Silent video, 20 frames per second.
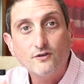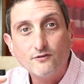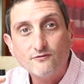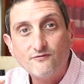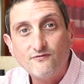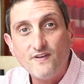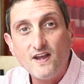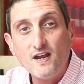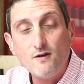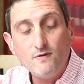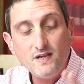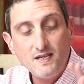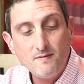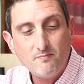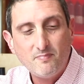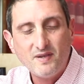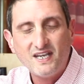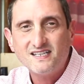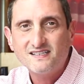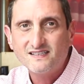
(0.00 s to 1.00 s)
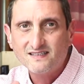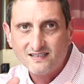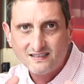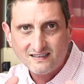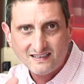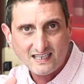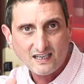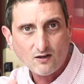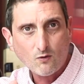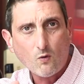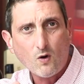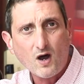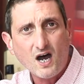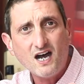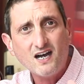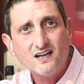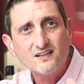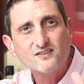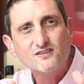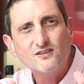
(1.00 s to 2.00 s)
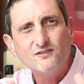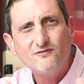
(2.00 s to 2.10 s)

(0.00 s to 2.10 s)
the very best terroirs,